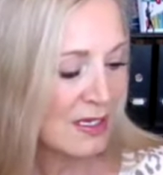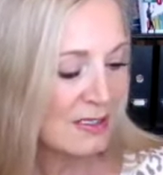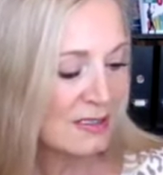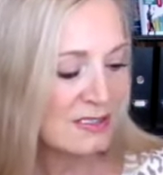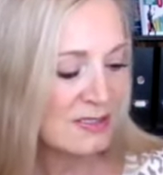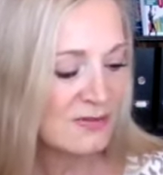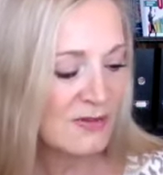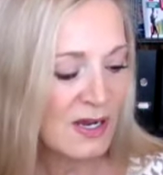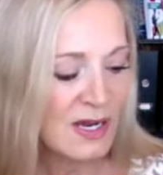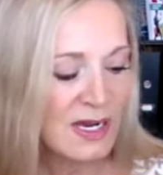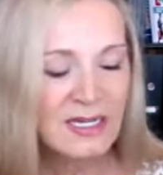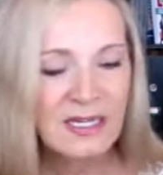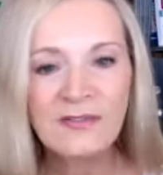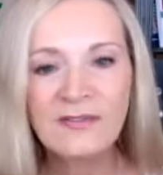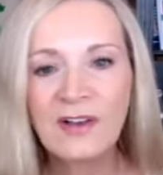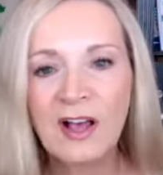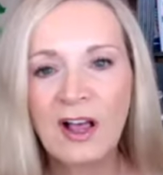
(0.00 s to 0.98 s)
divine
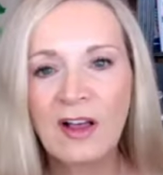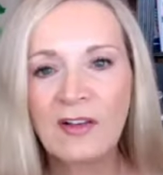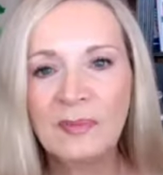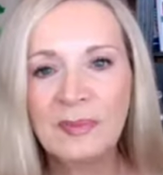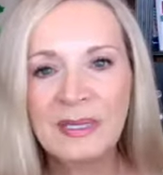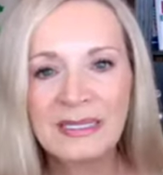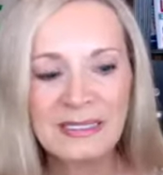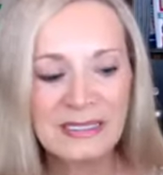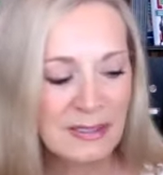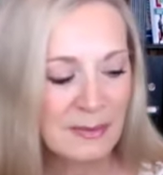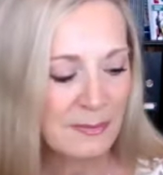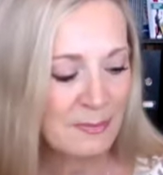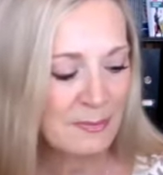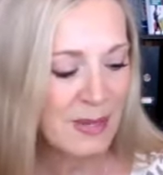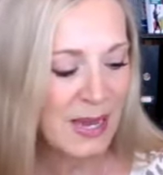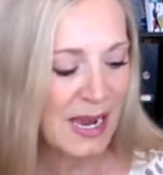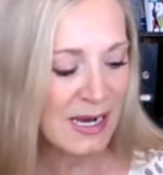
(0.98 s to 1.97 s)
involvement,
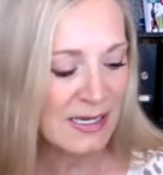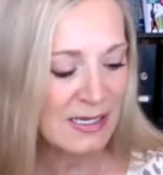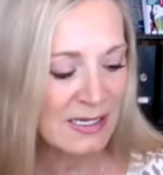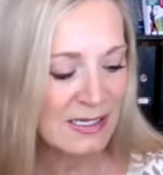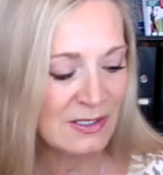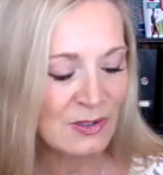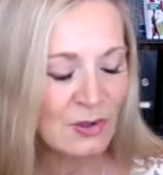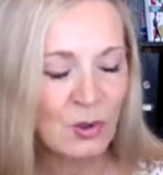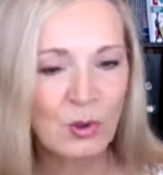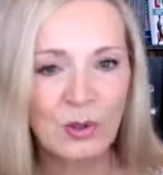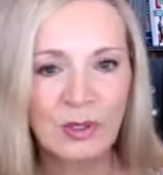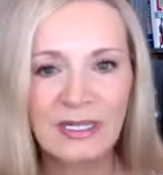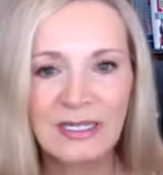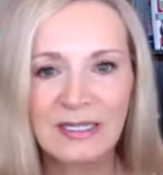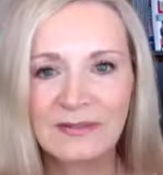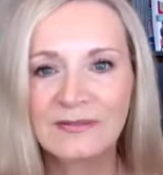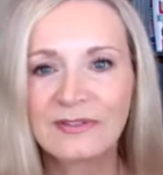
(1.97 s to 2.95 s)
backing, or
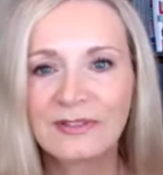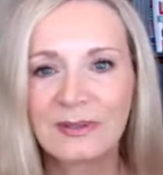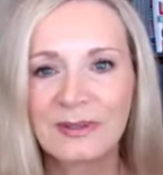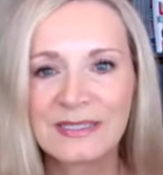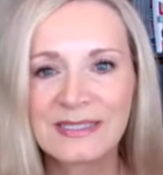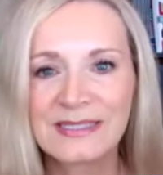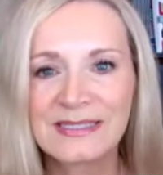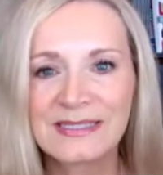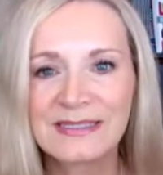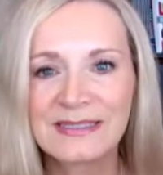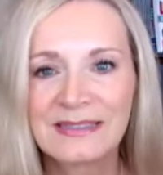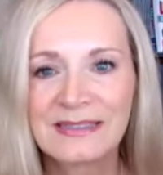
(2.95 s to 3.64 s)
influence.